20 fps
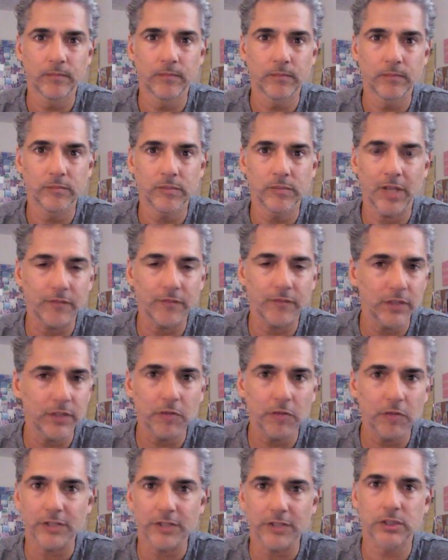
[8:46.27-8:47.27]
Definite
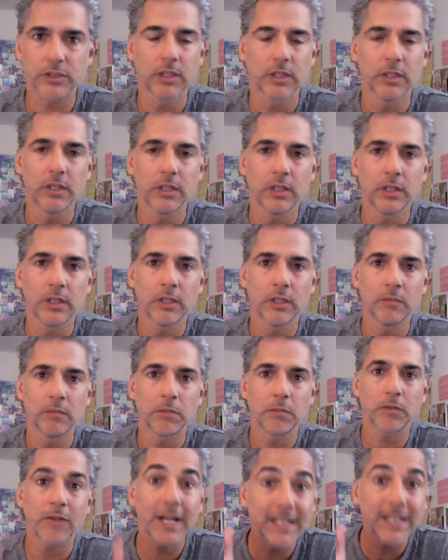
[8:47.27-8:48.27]
risk.
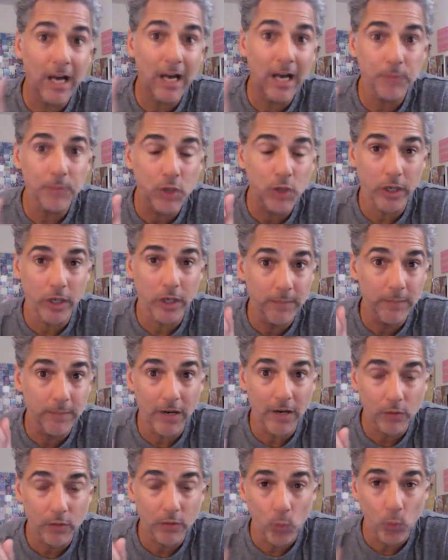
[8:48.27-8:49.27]
But right now I'm talking
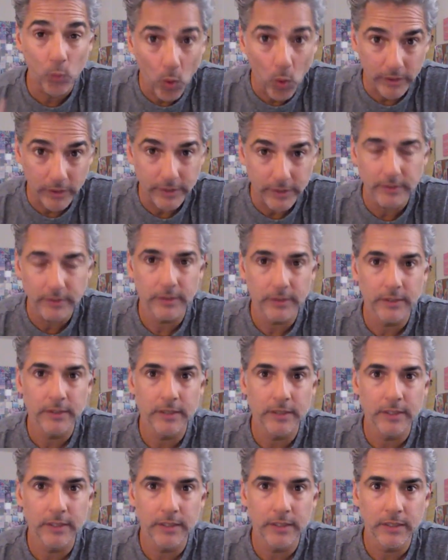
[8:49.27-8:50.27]
about reward.
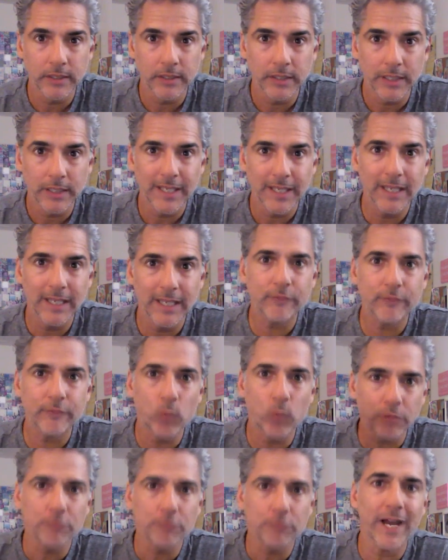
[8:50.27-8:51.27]
If
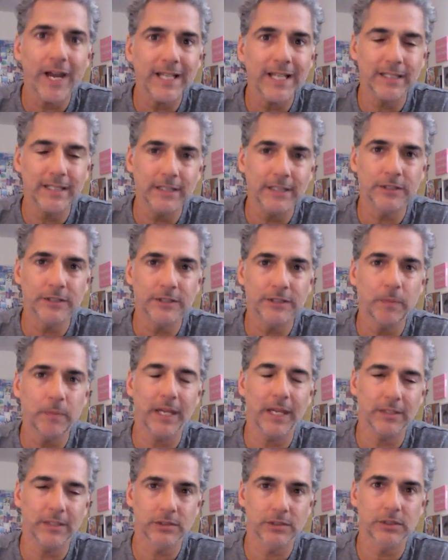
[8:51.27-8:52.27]
we're right in this
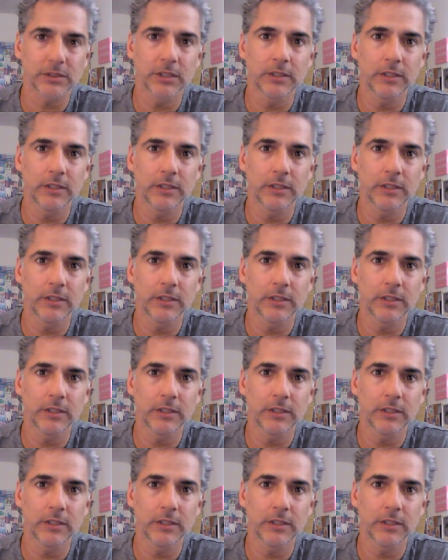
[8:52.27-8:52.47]
space,